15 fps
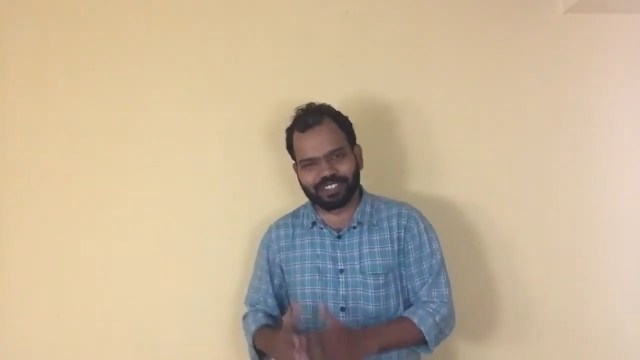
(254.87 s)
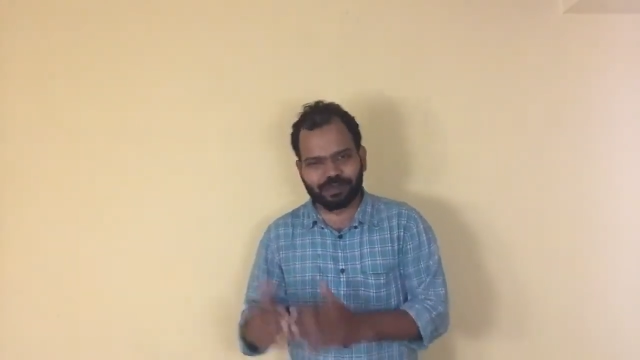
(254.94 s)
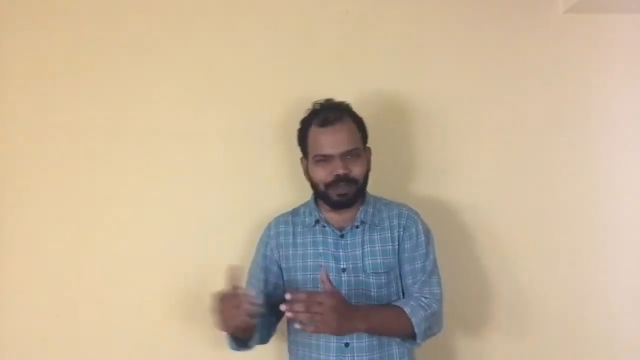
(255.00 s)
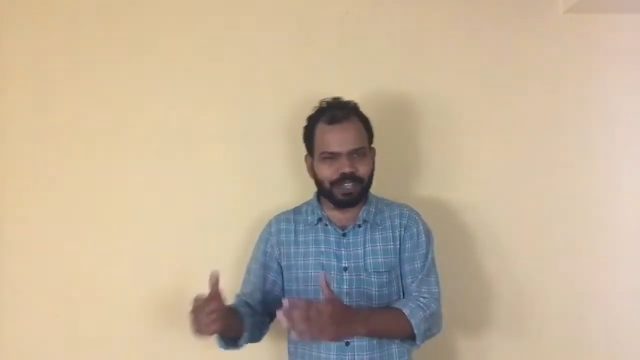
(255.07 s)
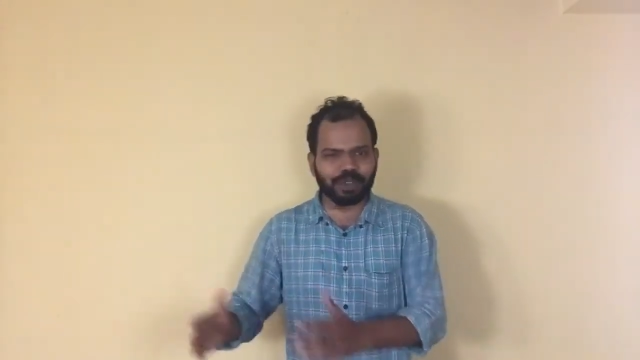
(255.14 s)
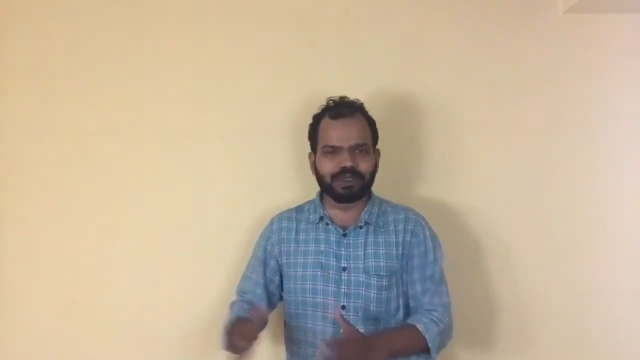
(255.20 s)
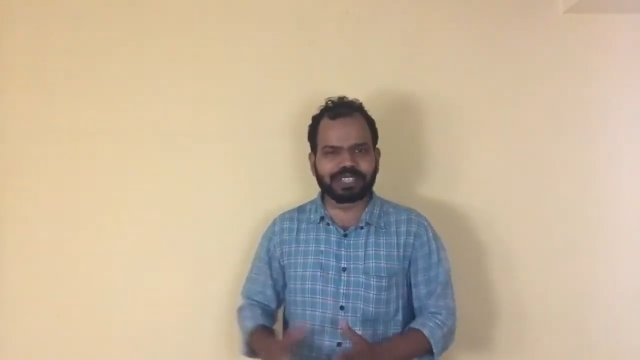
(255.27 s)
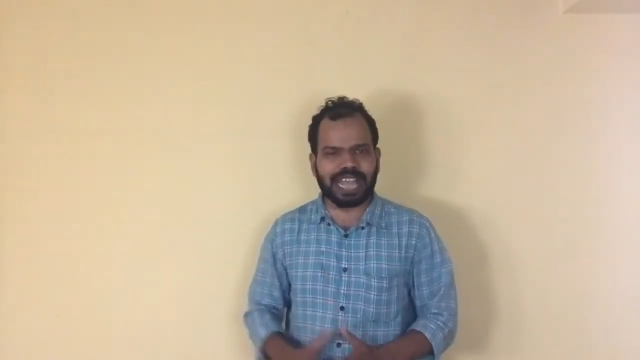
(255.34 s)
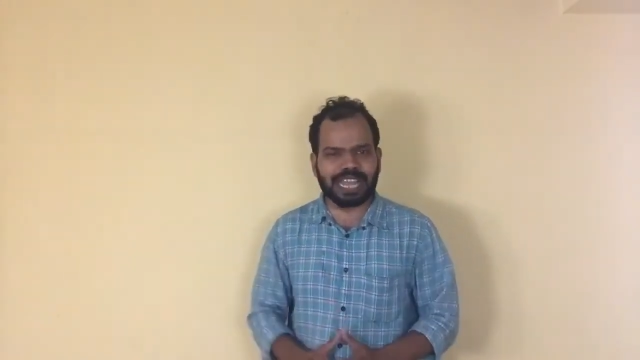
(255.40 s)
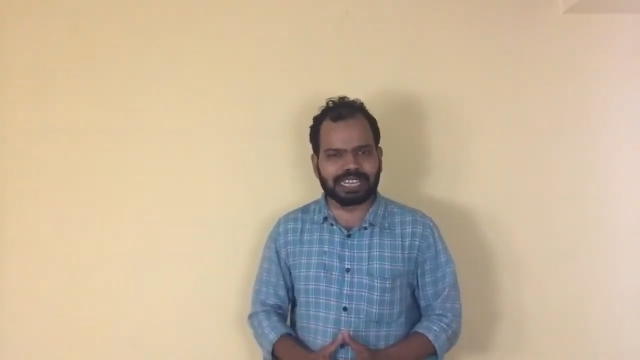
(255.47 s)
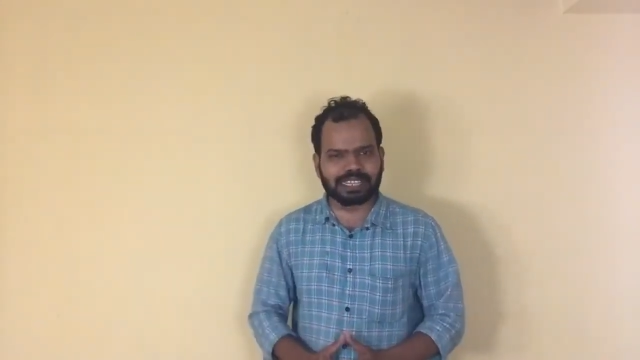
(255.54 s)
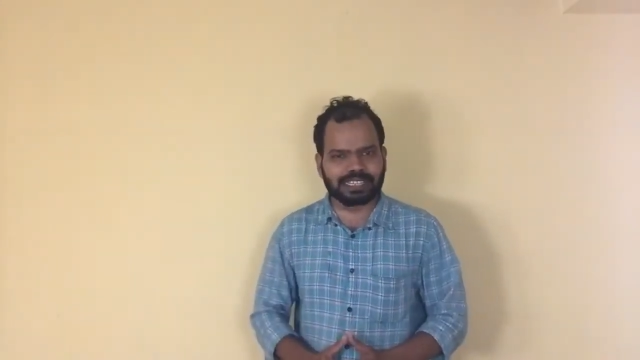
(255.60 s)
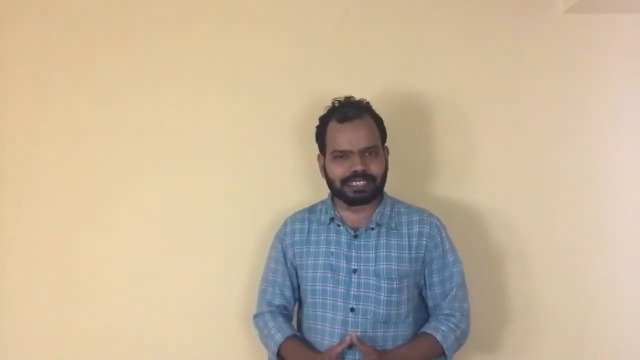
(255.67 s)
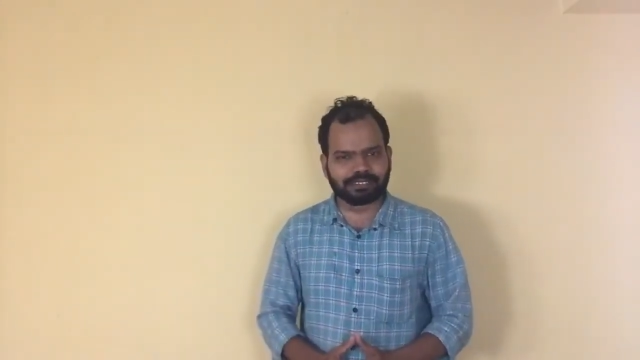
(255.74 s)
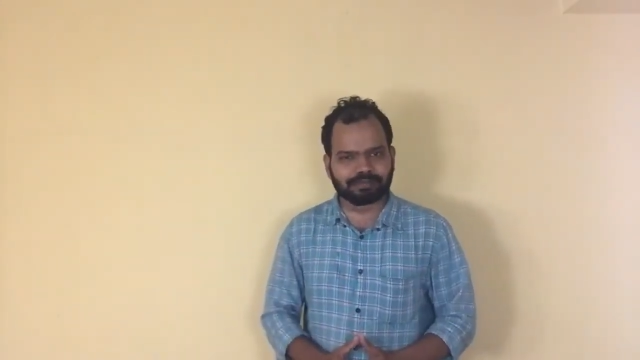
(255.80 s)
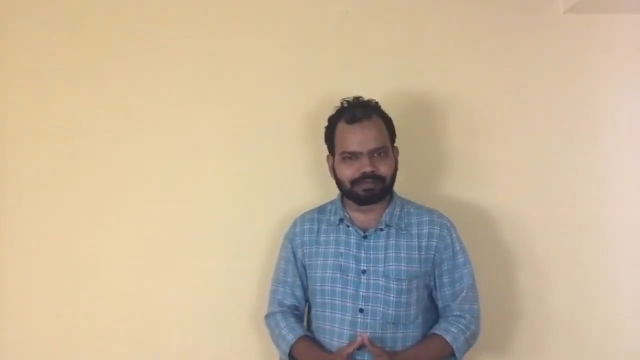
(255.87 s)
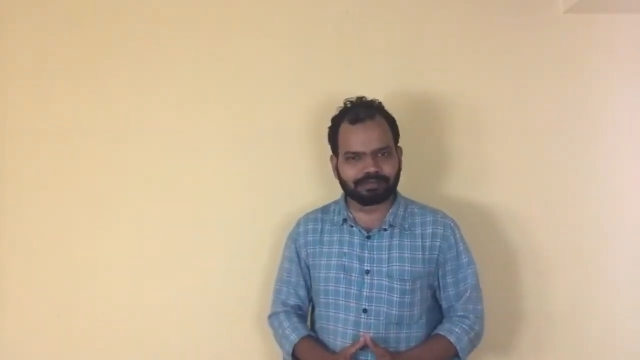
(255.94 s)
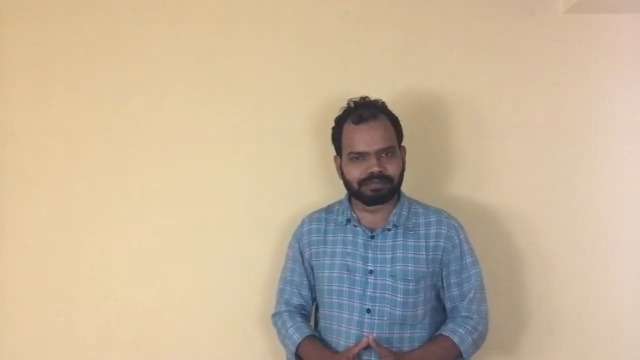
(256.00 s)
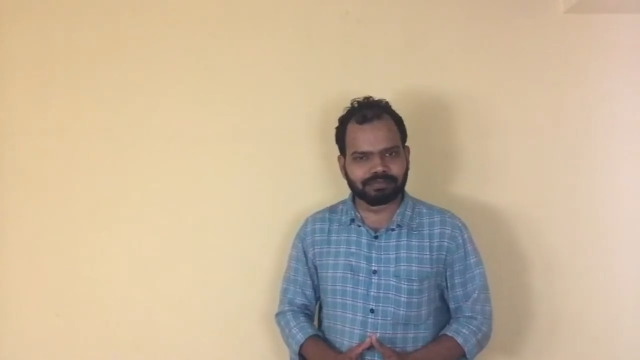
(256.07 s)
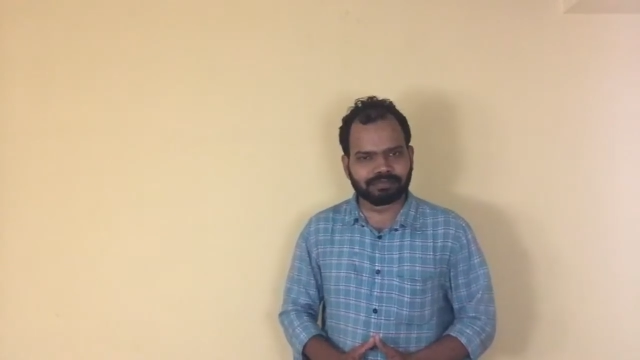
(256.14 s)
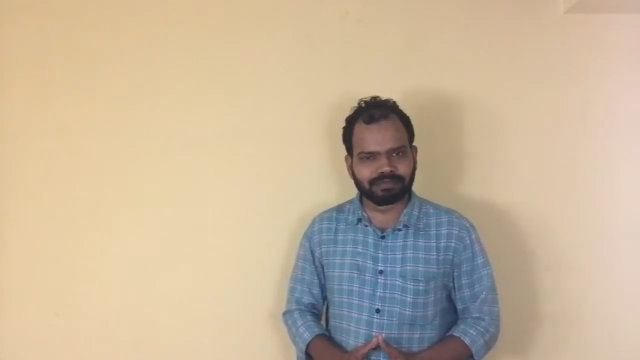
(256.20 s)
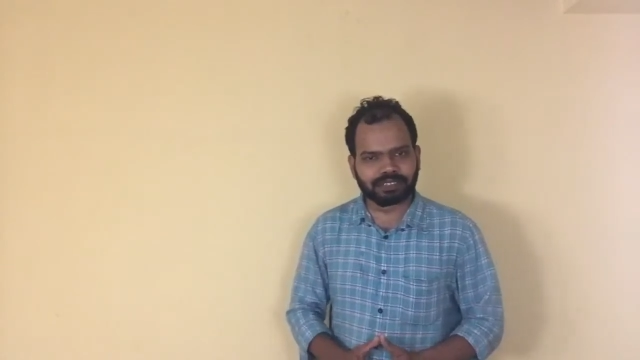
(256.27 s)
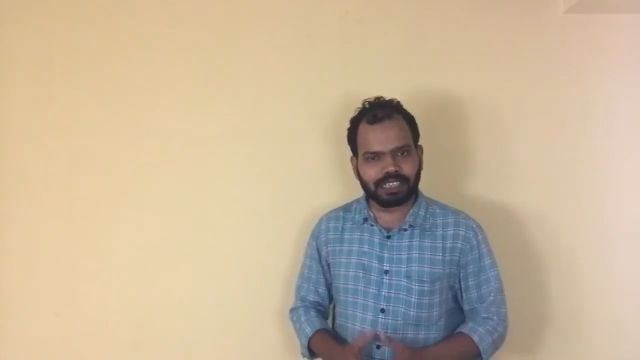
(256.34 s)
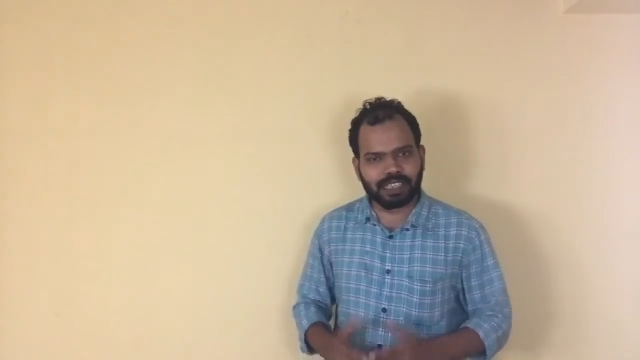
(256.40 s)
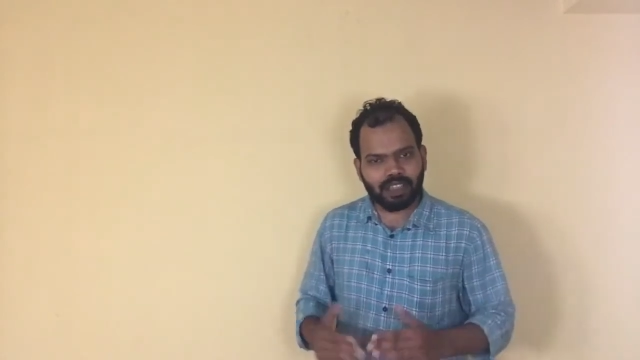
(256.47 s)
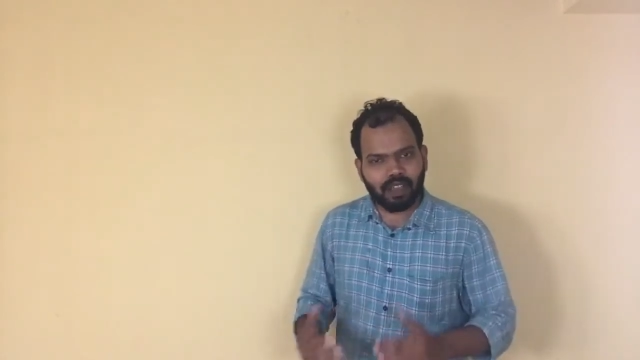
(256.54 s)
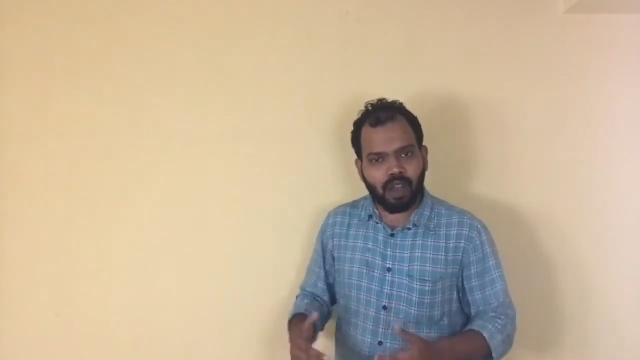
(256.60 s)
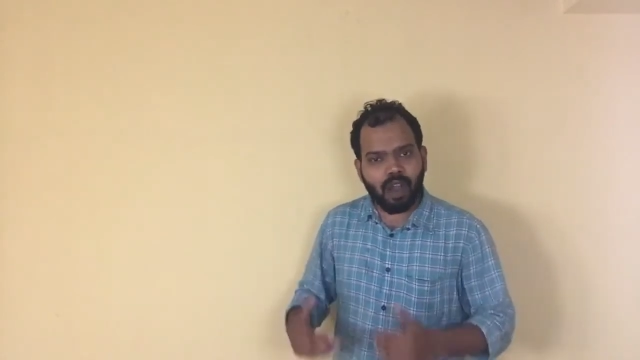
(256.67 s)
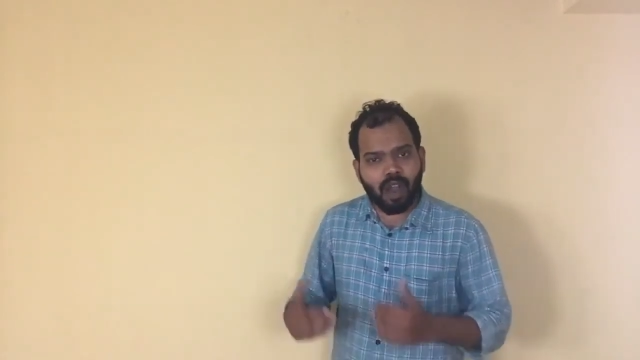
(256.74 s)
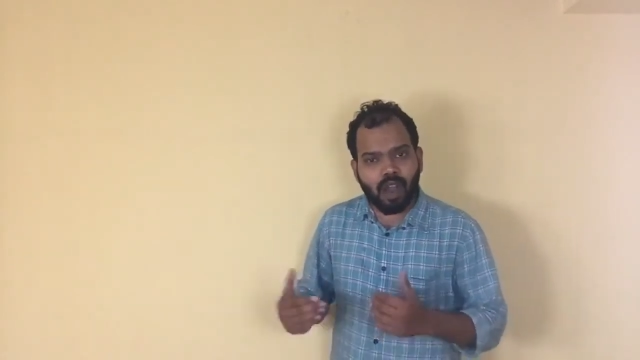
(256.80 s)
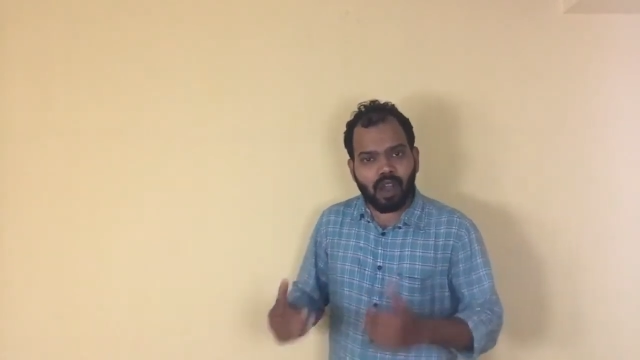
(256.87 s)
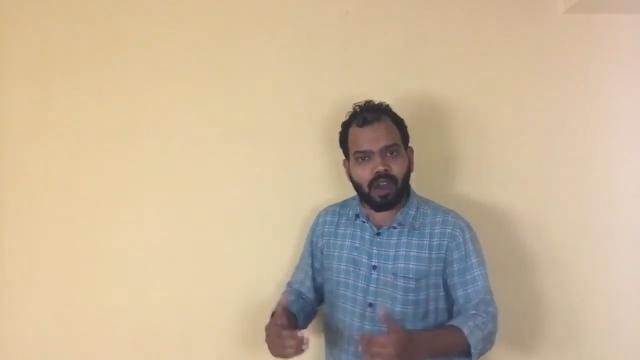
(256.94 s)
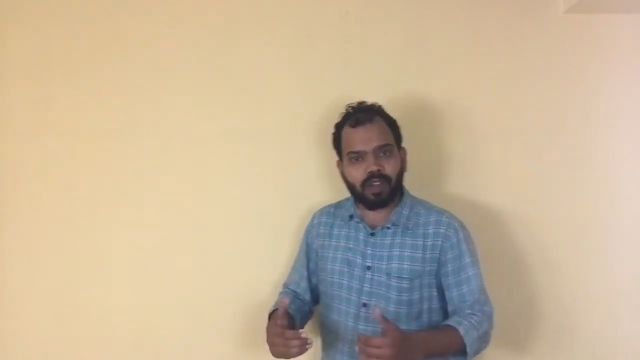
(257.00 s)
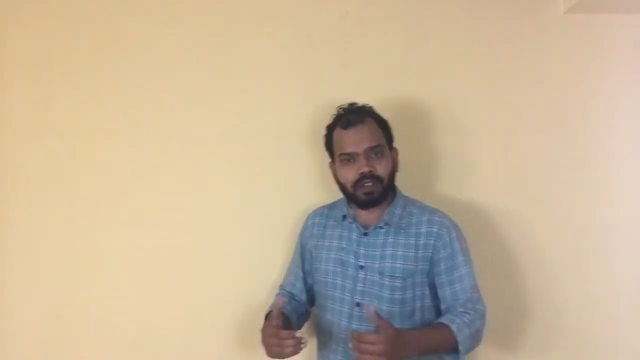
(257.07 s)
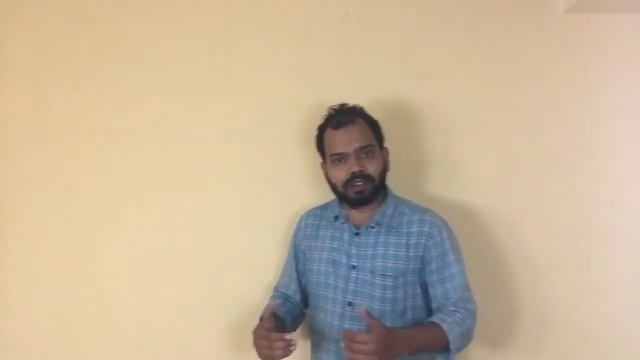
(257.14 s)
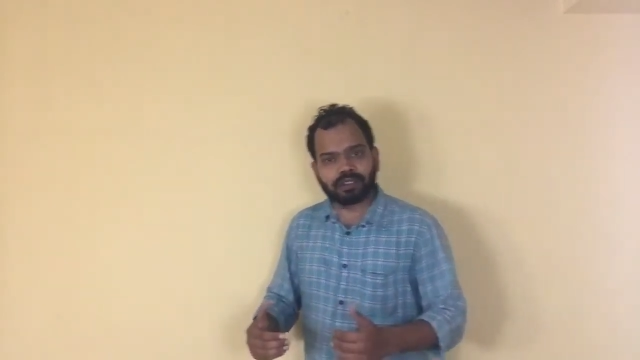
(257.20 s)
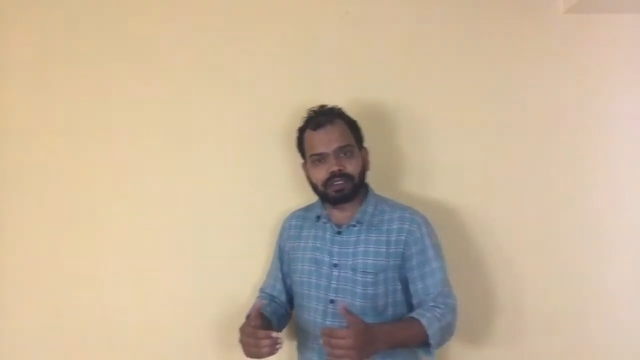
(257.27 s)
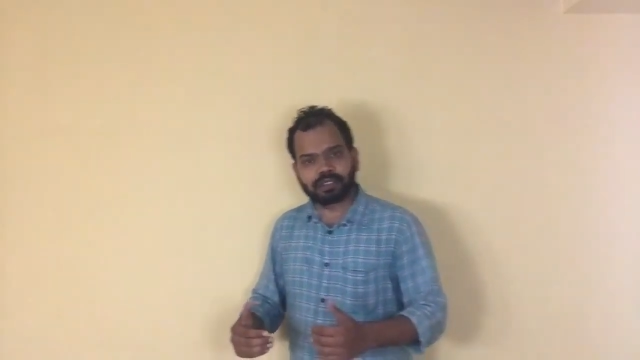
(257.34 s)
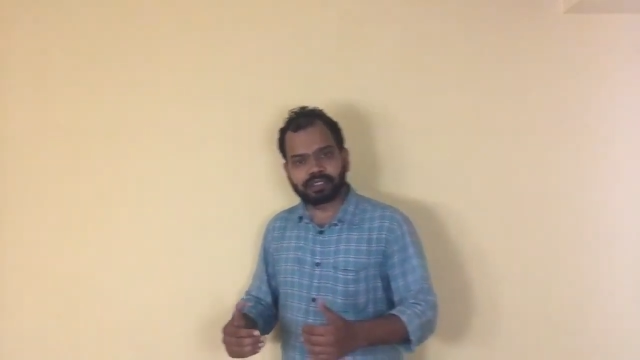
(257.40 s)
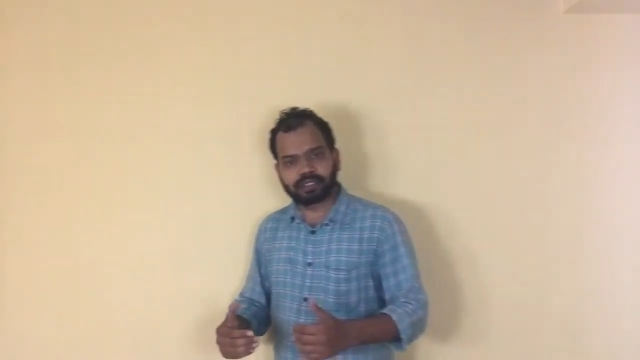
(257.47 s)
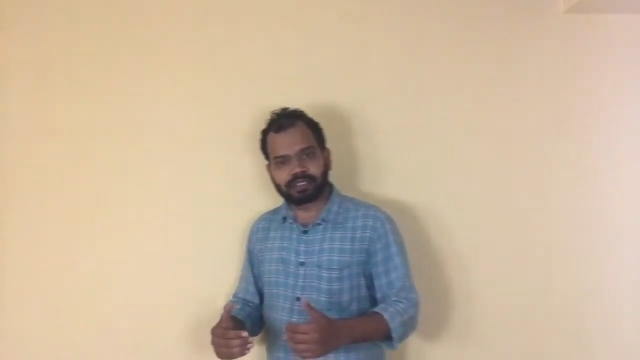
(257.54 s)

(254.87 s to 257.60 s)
You may do that. Or